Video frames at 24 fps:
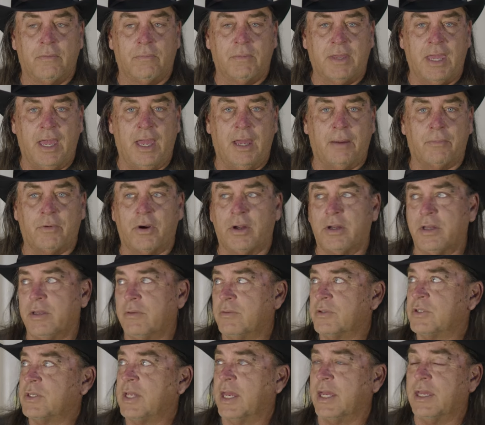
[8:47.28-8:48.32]
camera and he
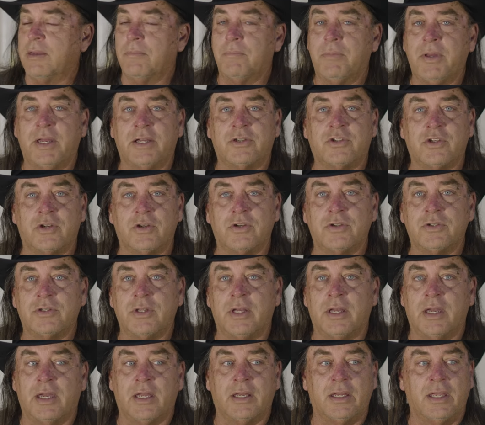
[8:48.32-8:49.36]
was taking pictures
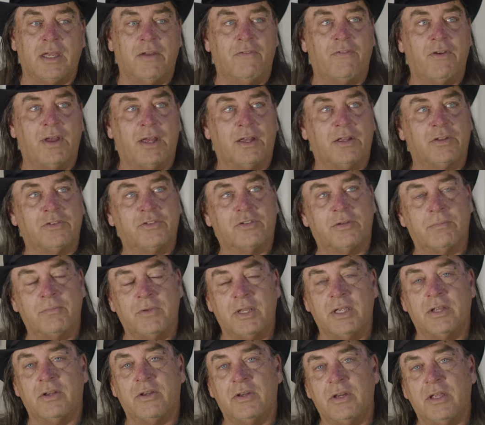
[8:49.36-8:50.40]
and he found some
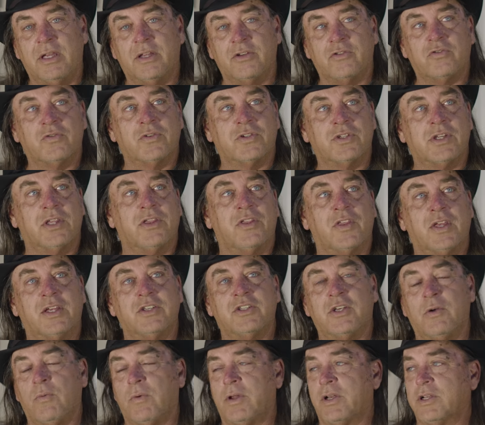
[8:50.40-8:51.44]
neat, interesting
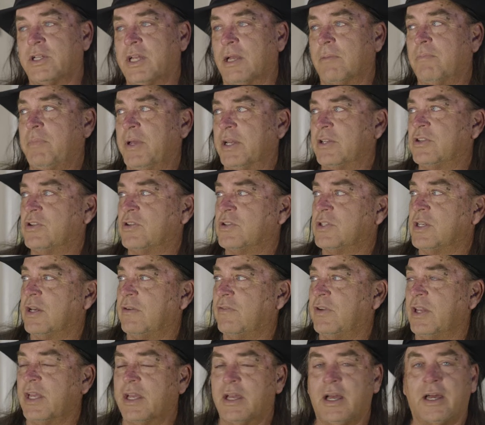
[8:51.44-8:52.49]
things he wanted to take pictures
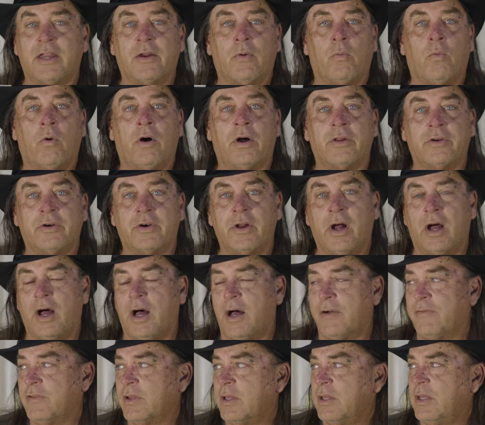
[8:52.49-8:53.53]
of, and he kind of wandered
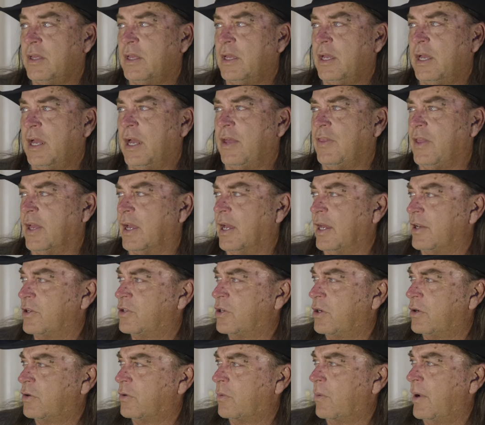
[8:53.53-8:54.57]
off and then got
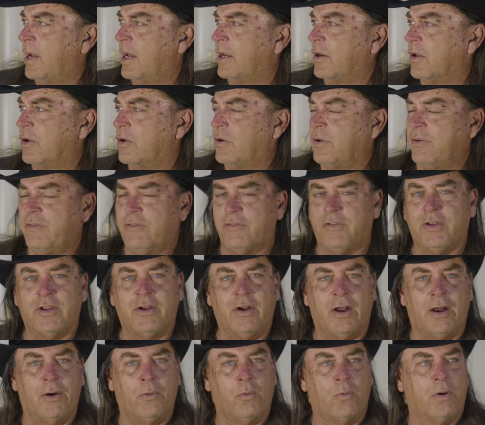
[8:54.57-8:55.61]
turned around and couldn't
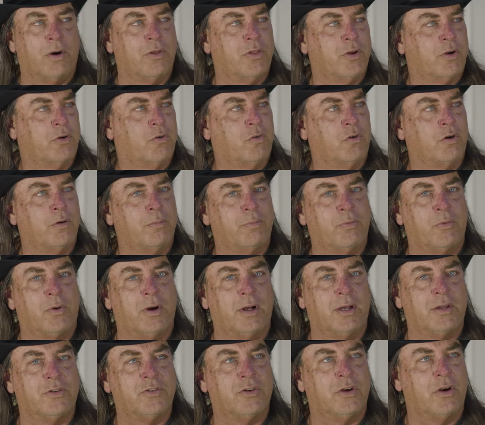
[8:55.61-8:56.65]
figure out where the group
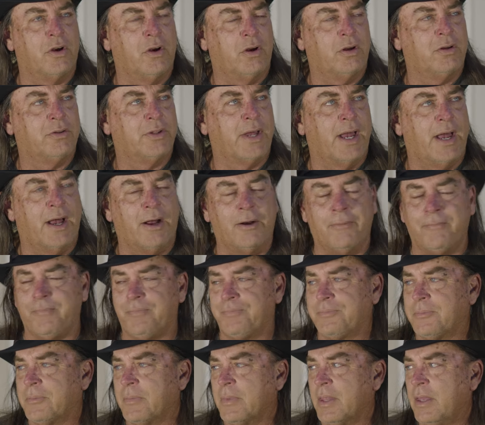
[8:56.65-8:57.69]
was and called out,
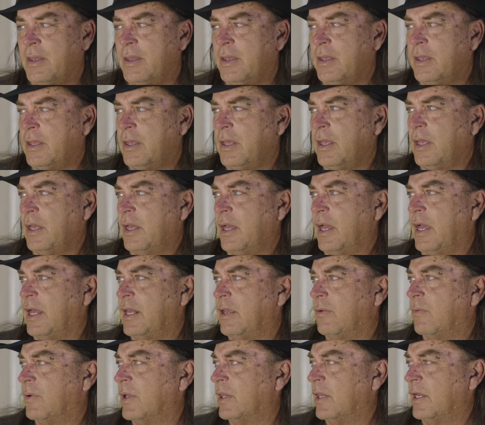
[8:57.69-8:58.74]

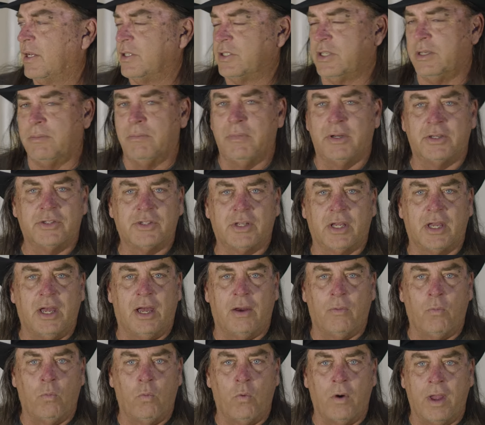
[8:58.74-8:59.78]
and he realized he must have
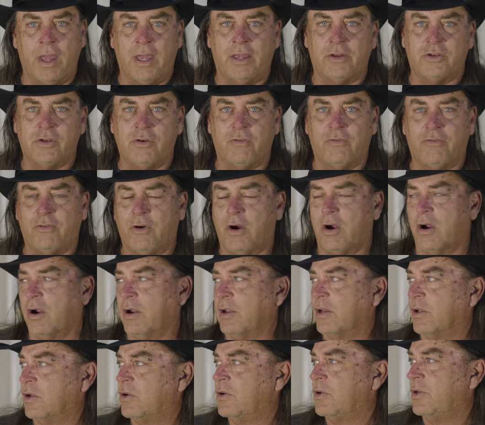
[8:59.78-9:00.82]
gotten way too
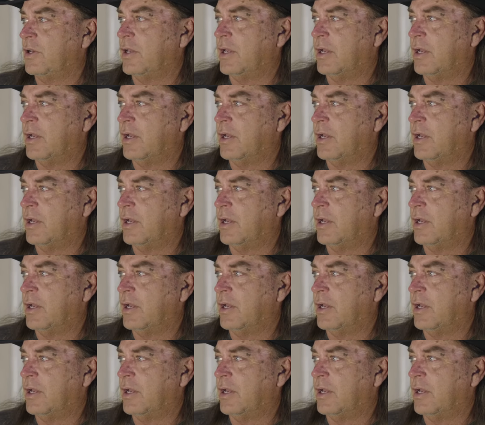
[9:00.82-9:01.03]
far and couldn't